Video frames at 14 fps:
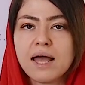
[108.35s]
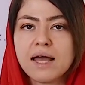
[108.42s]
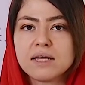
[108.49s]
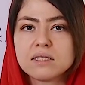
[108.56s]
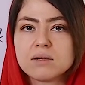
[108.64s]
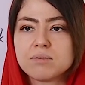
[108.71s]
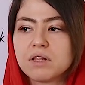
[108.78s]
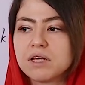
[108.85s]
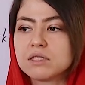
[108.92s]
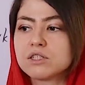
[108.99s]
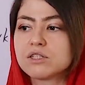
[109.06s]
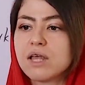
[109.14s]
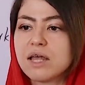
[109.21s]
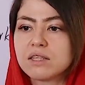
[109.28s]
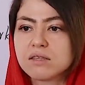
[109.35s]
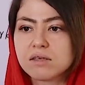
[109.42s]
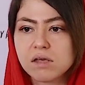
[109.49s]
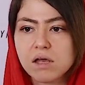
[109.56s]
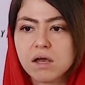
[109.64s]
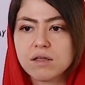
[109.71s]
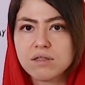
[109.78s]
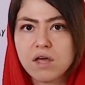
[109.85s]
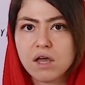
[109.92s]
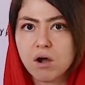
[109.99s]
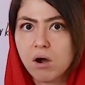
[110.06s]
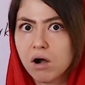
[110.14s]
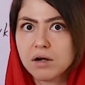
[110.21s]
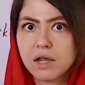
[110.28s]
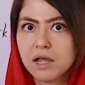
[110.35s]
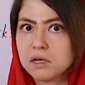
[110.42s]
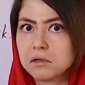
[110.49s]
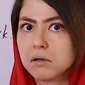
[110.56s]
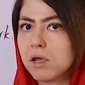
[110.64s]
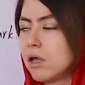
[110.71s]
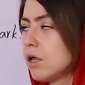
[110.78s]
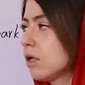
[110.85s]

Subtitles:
and the places that they are in.